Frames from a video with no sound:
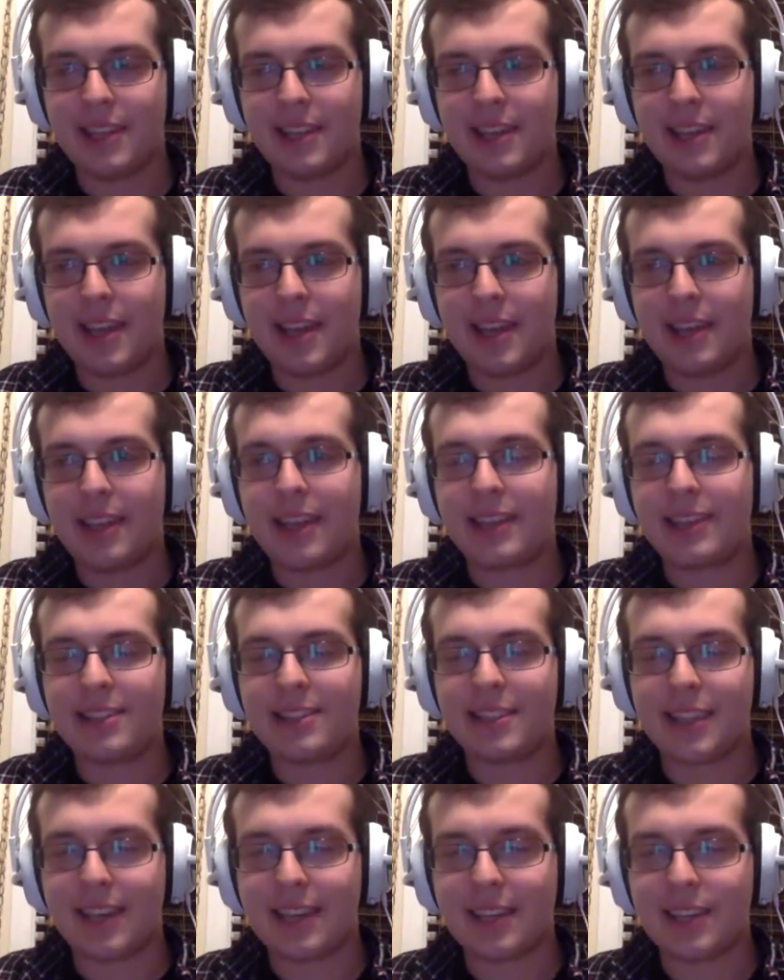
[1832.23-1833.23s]
and it's
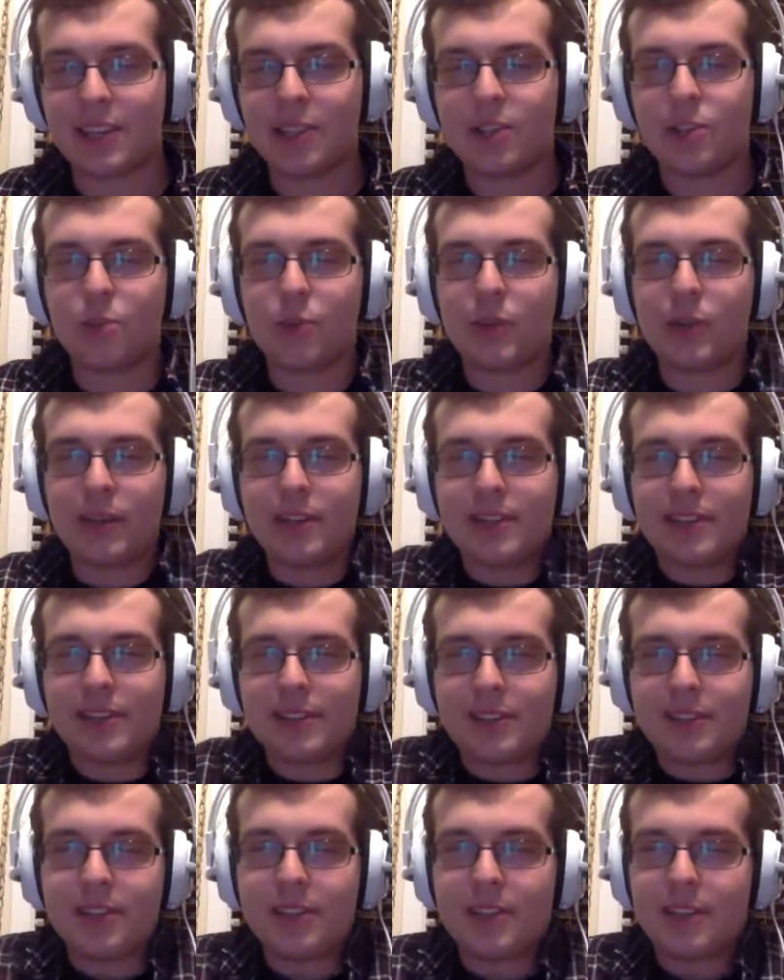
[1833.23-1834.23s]
like, it's weird because
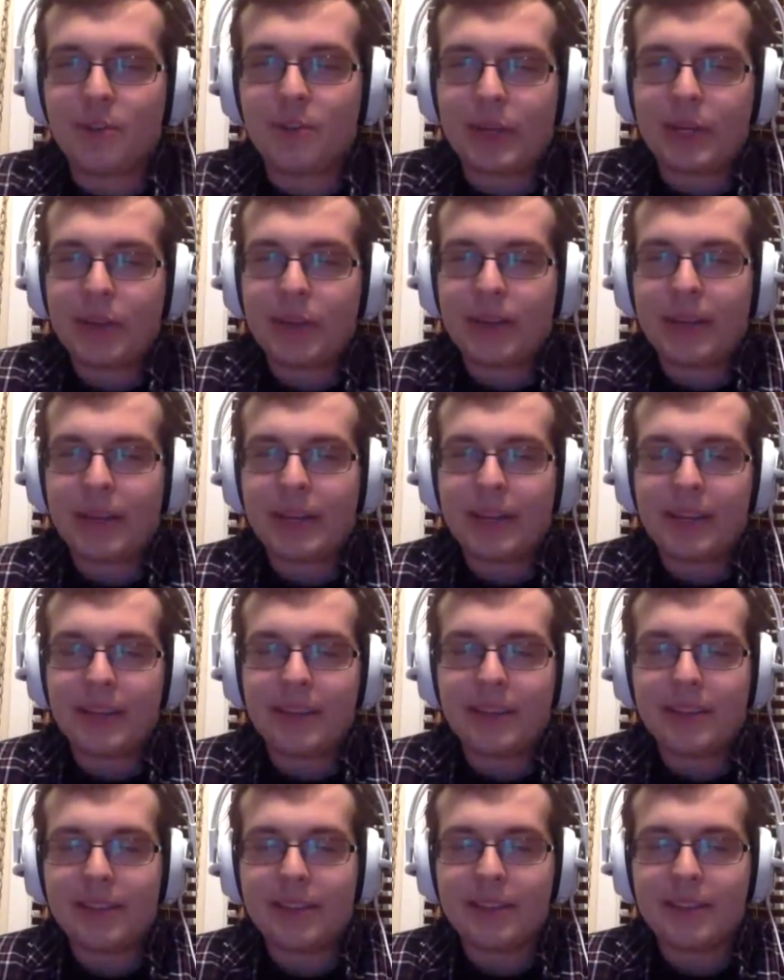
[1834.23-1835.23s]
it's like when you're
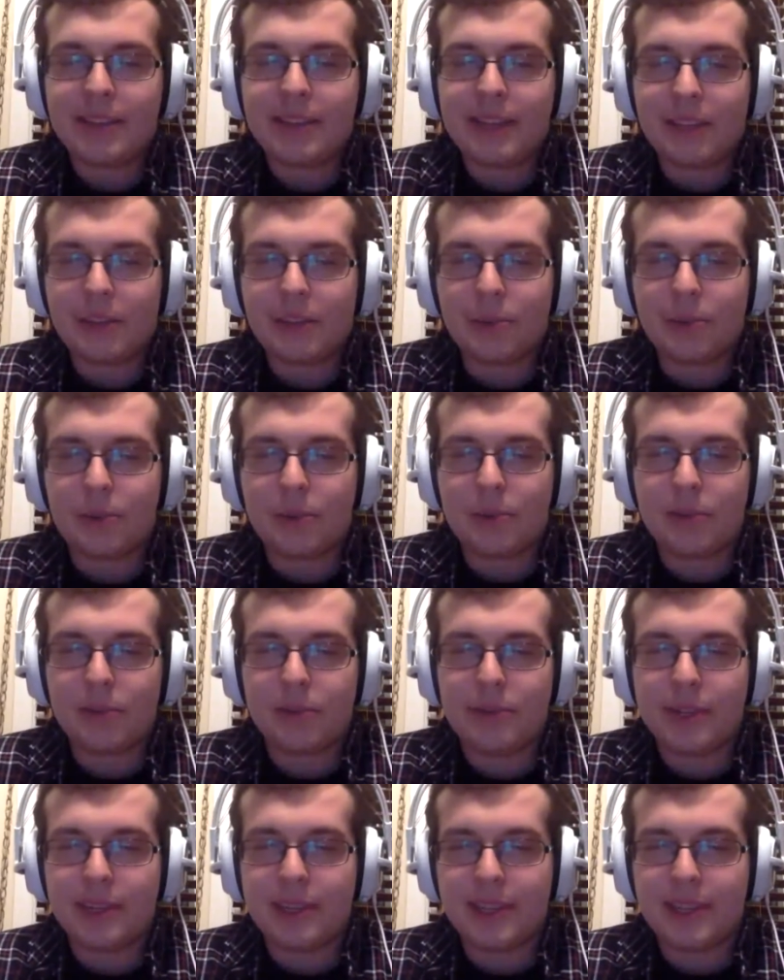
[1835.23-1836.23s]
in a groove of
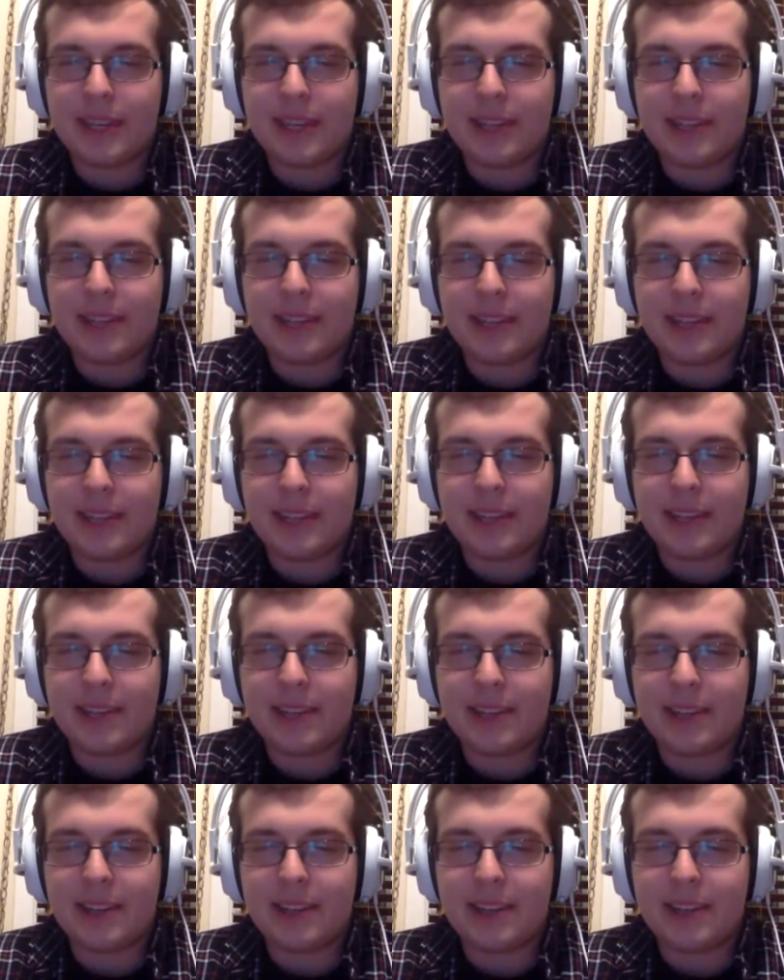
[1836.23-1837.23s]
it, in like
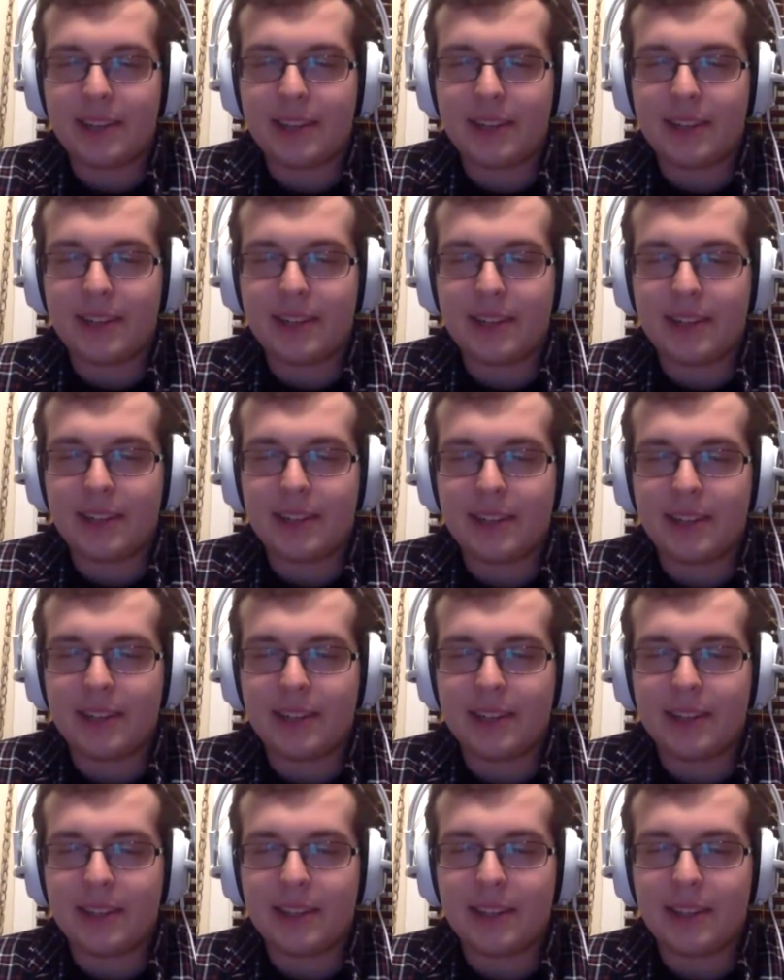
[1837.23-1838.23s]
an
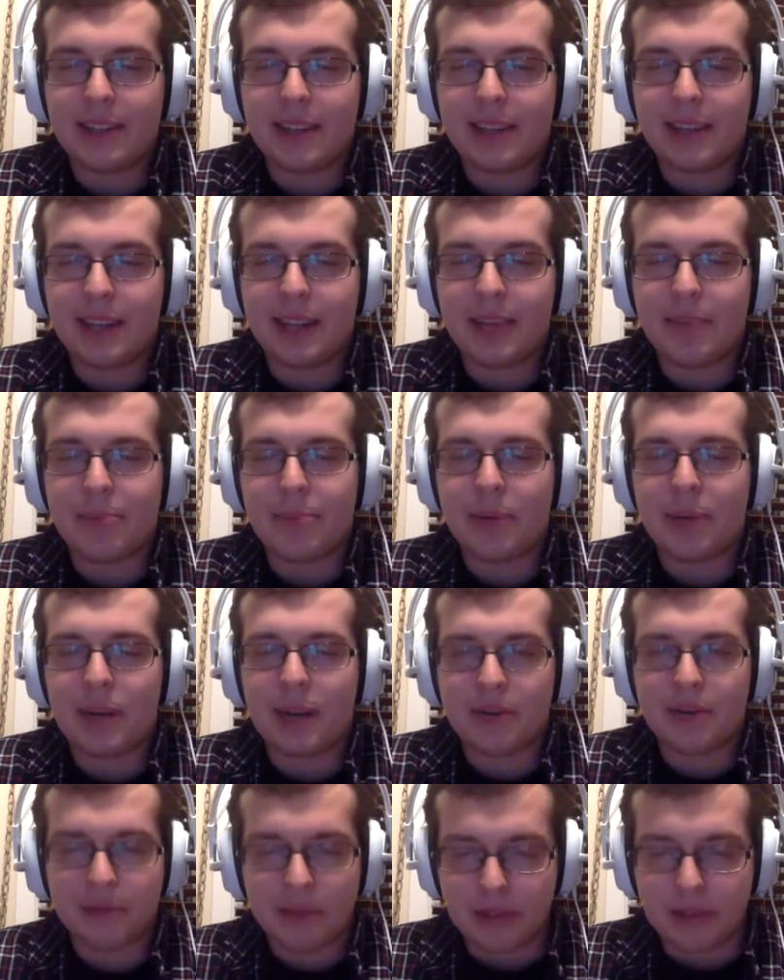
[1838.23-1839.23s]

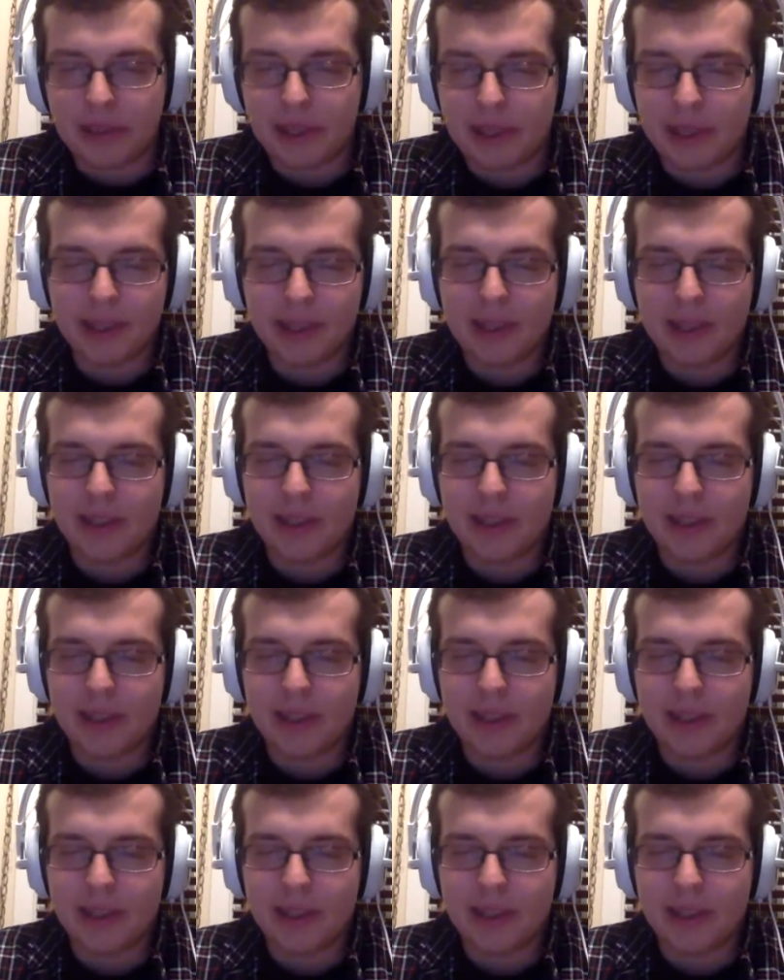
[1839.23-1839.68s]
improv or like